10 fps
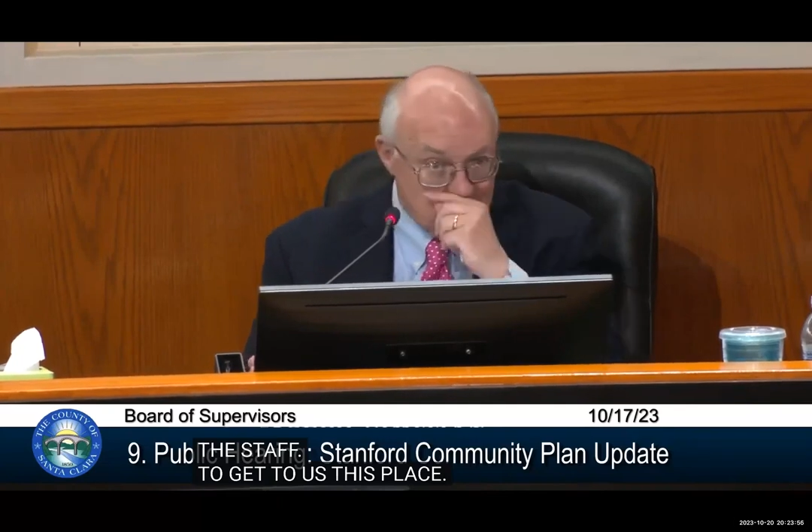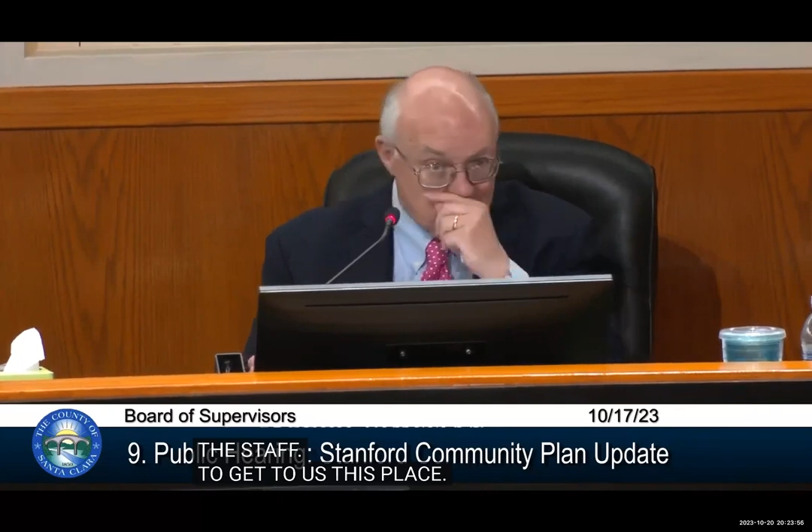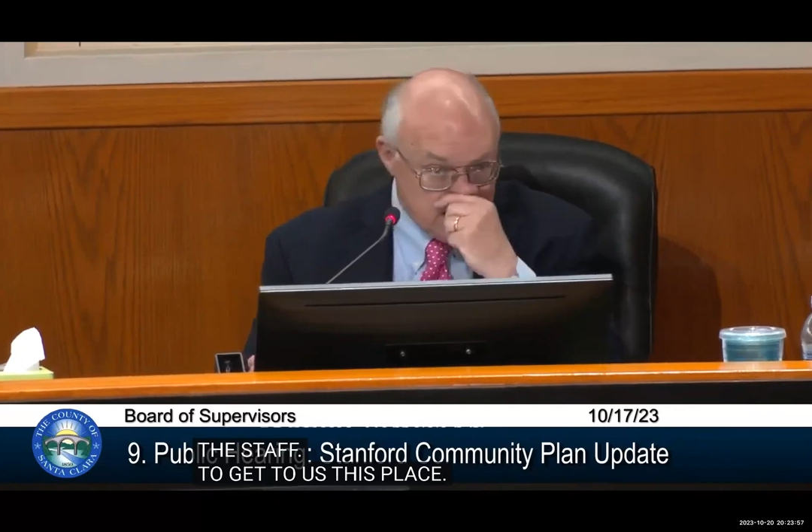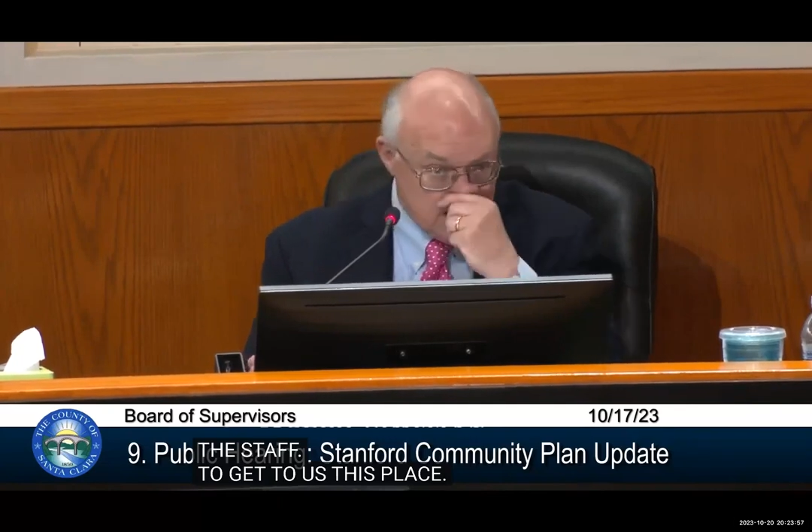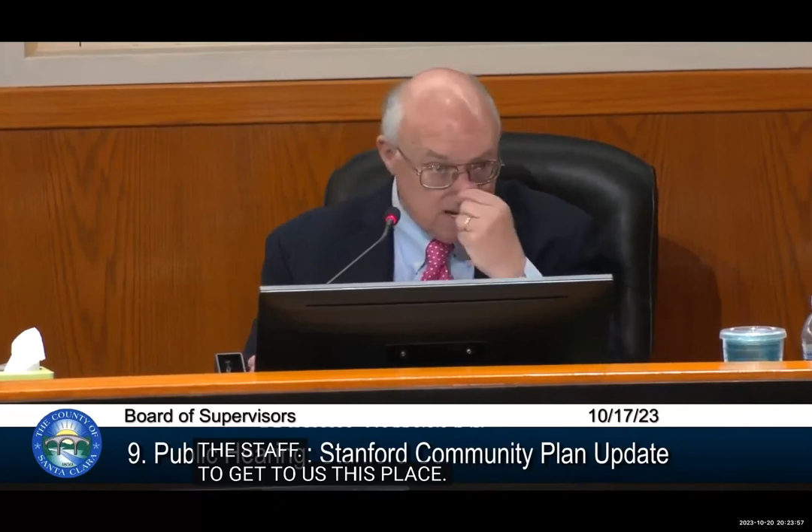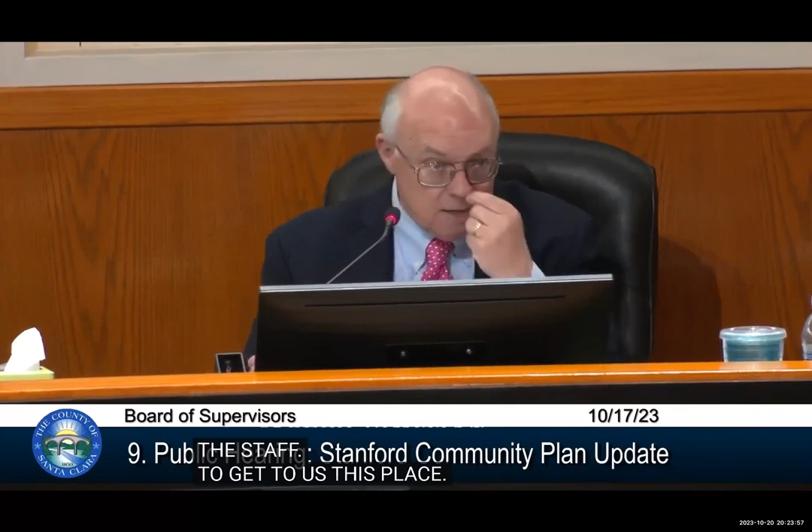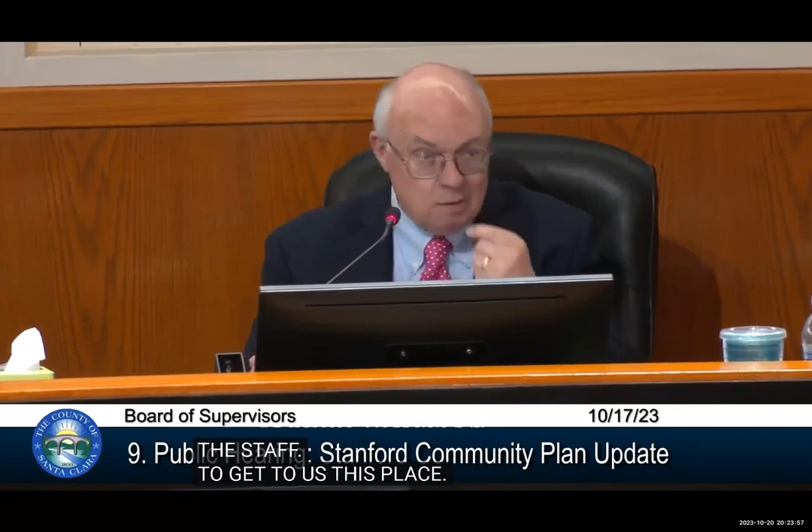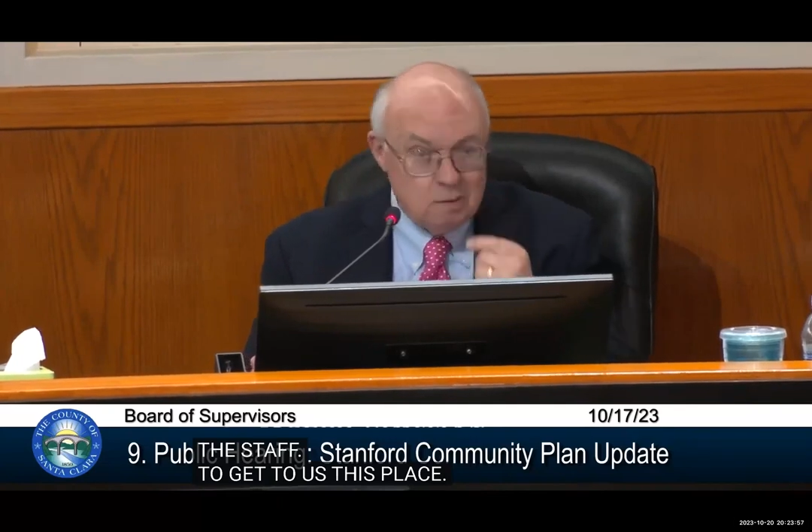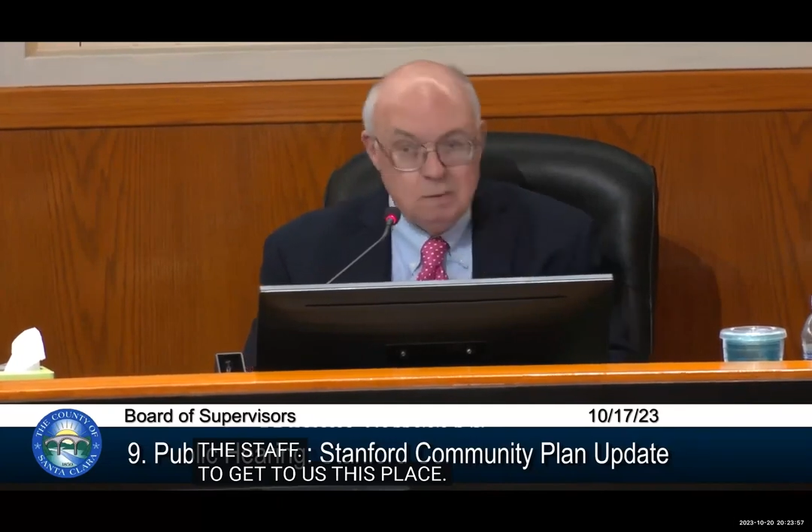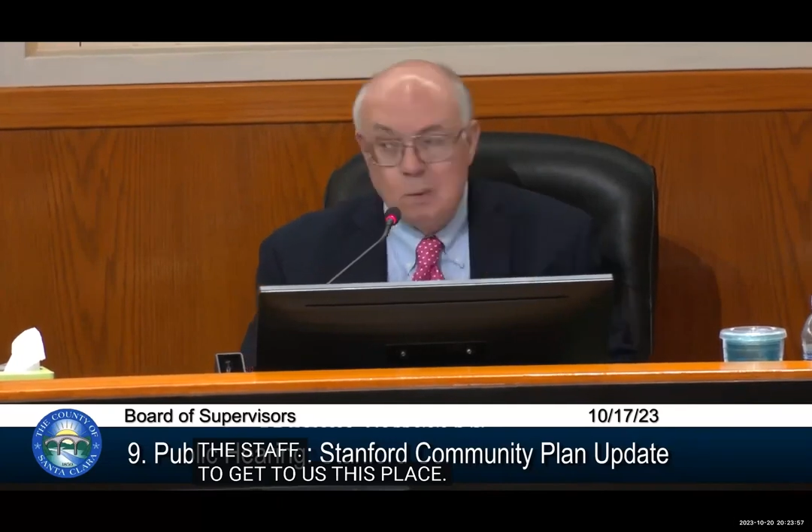which
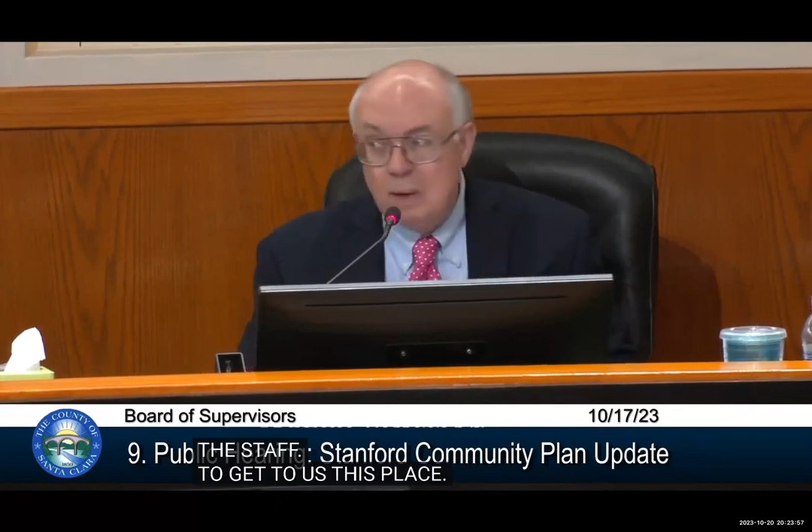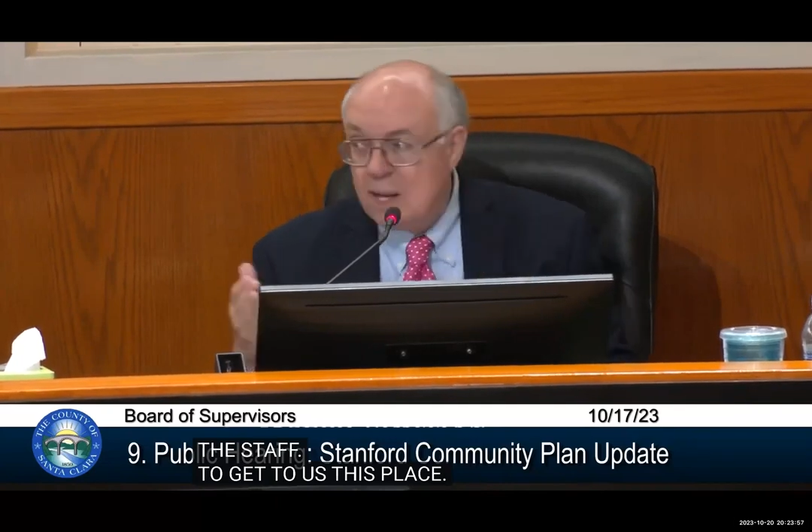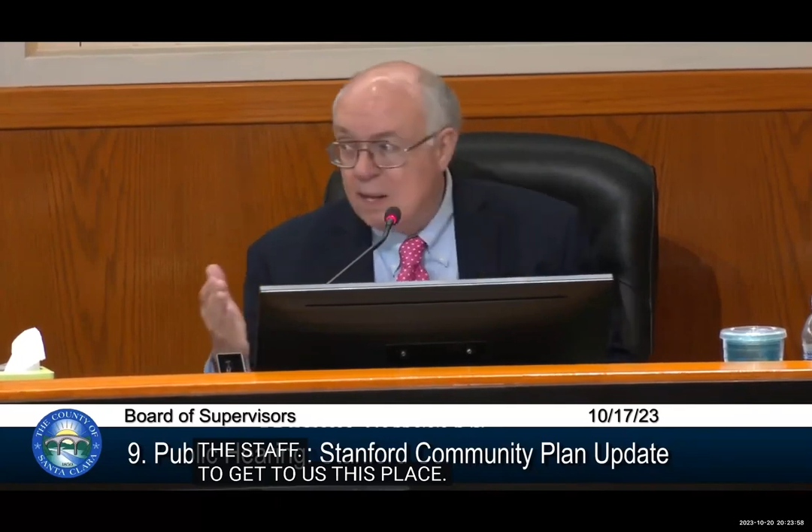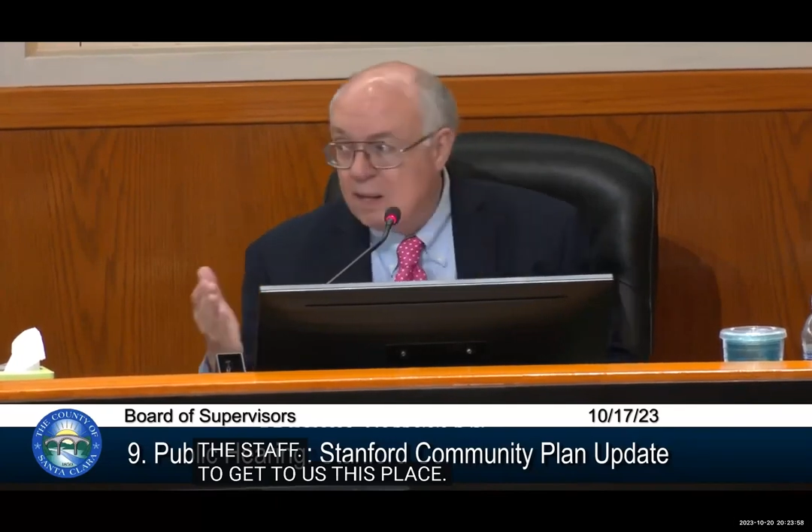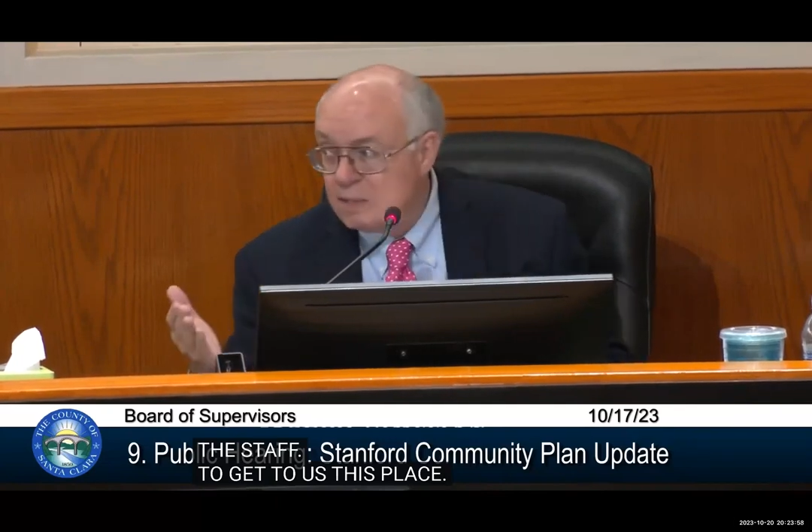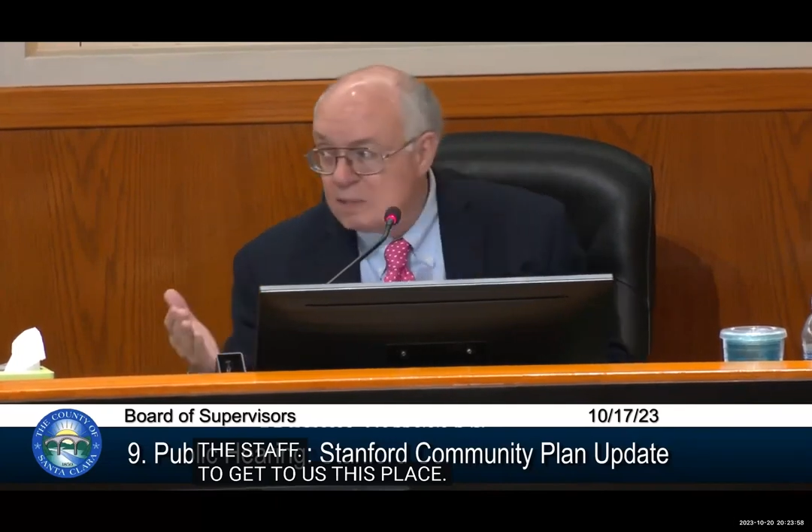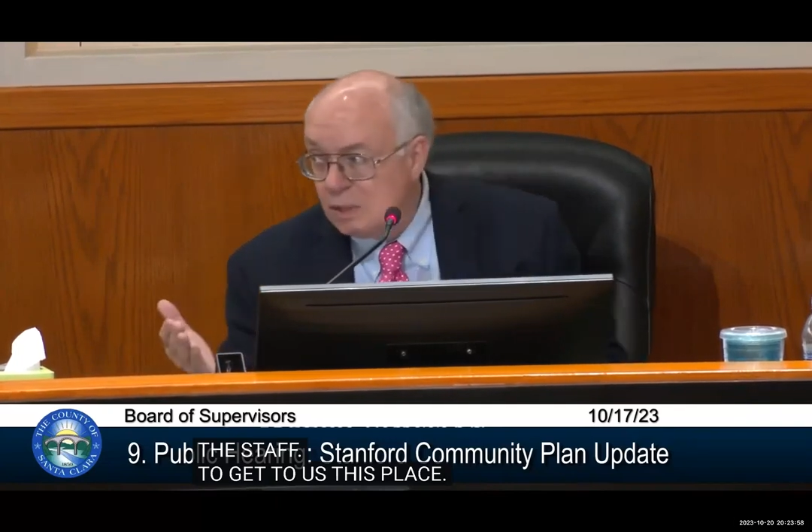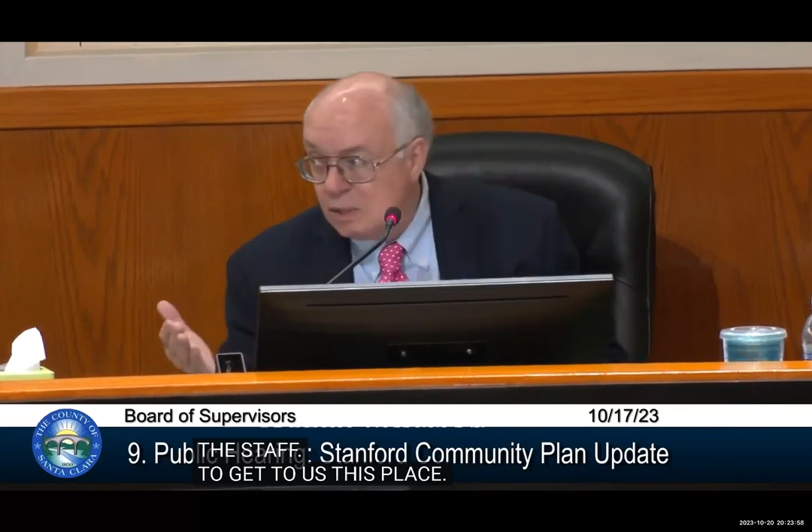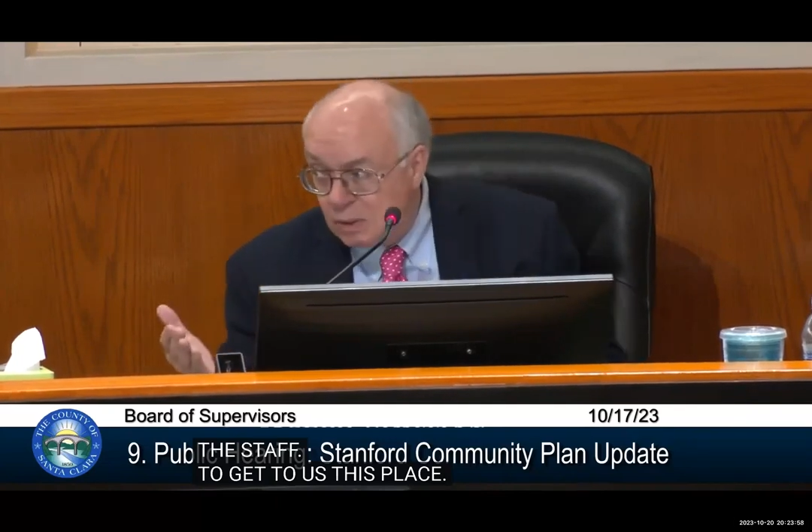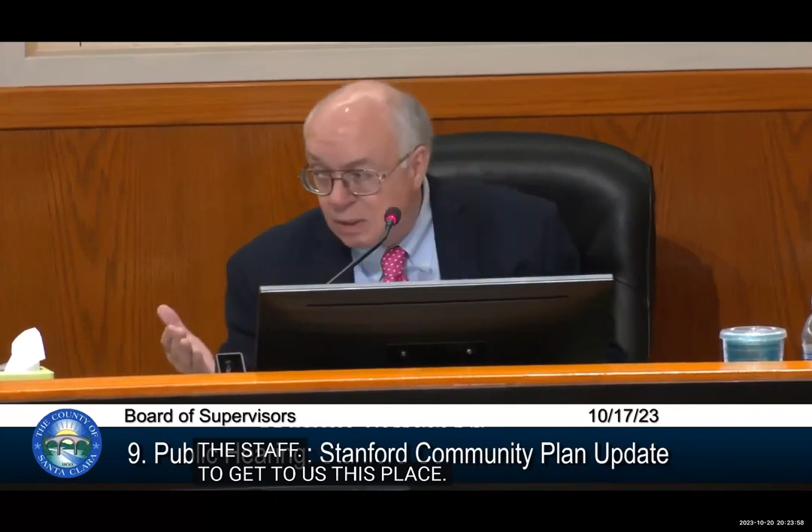on the one hand is
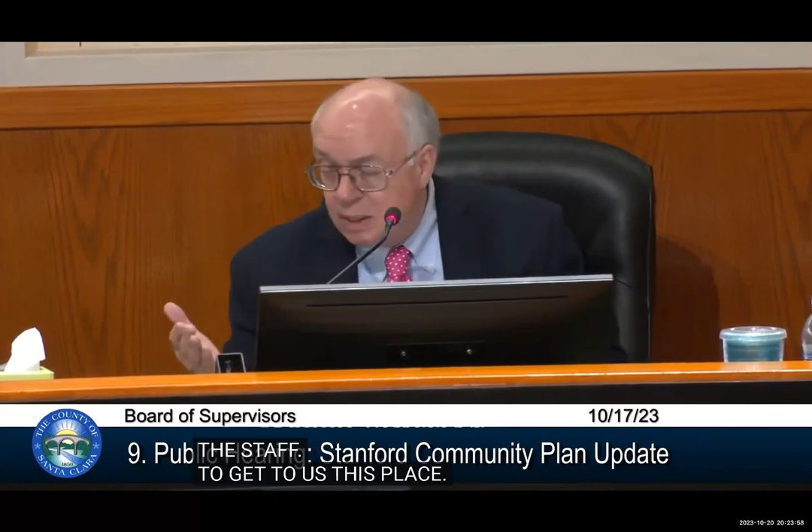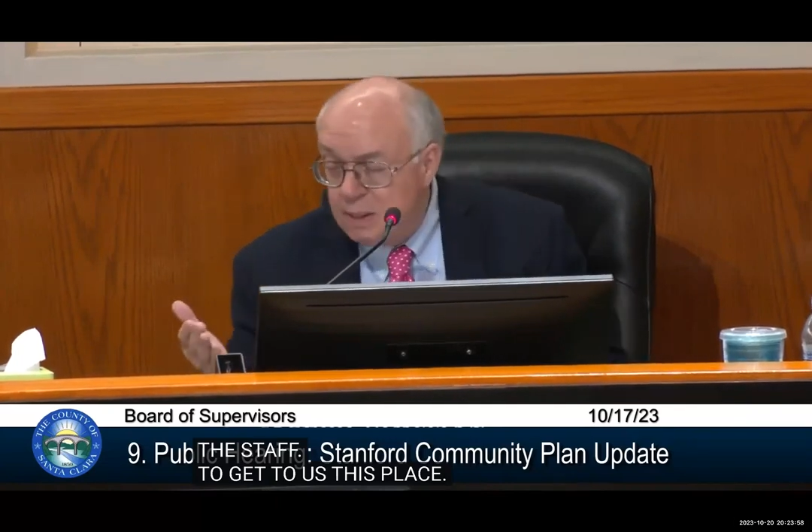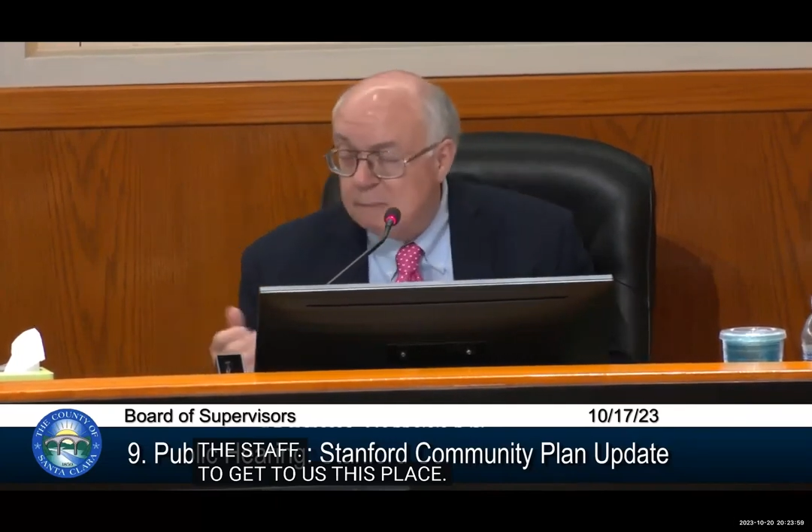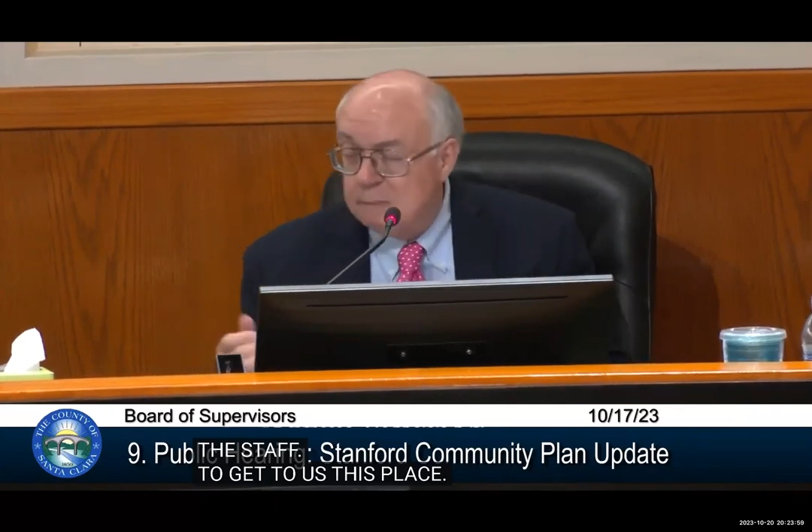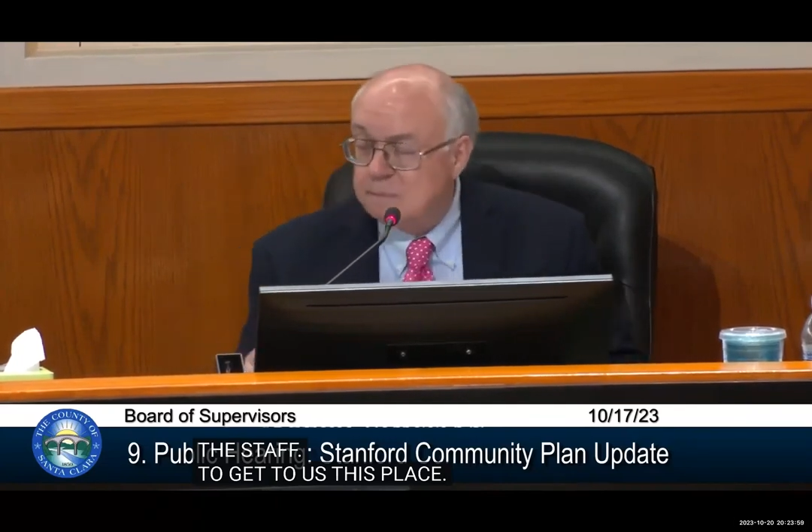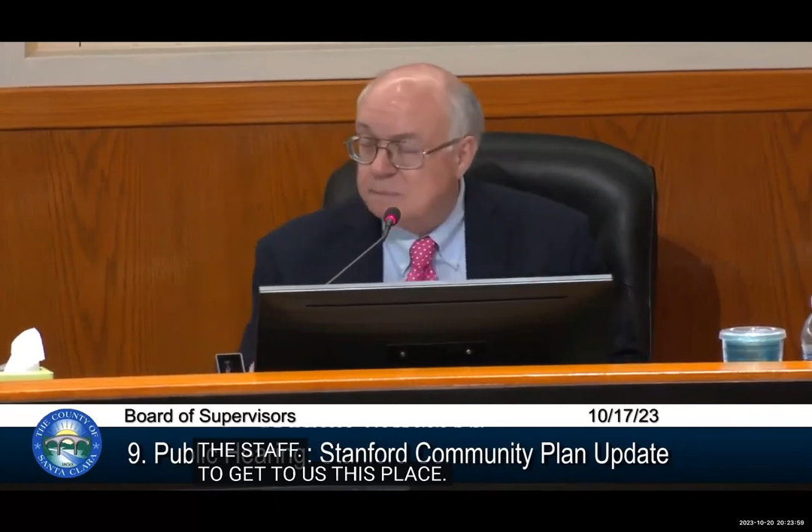clearly